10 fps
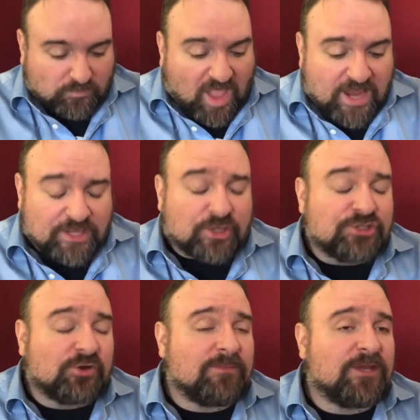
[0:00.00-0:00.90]
And you can
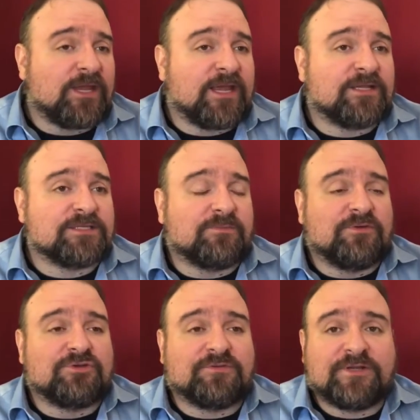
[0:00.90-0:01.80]
join me in some
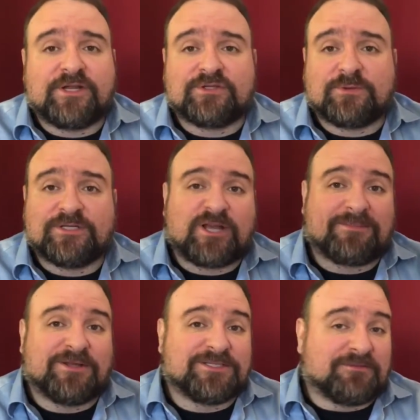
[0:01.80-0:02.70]
future videos where I talk
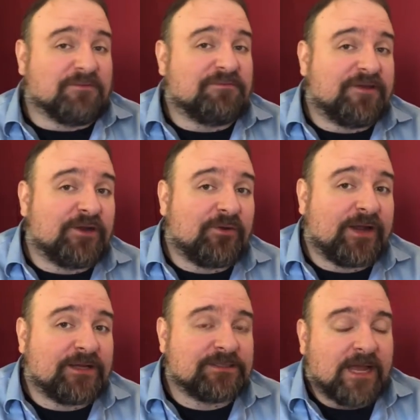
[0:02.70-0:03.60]
about different
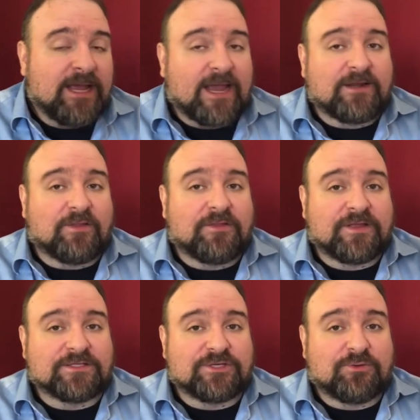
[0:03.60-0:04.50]
fingerings and other
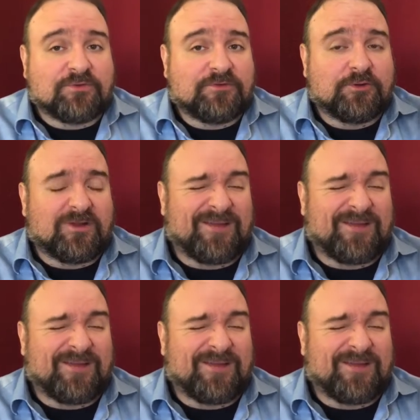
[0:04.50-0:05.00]
things to do with the flute.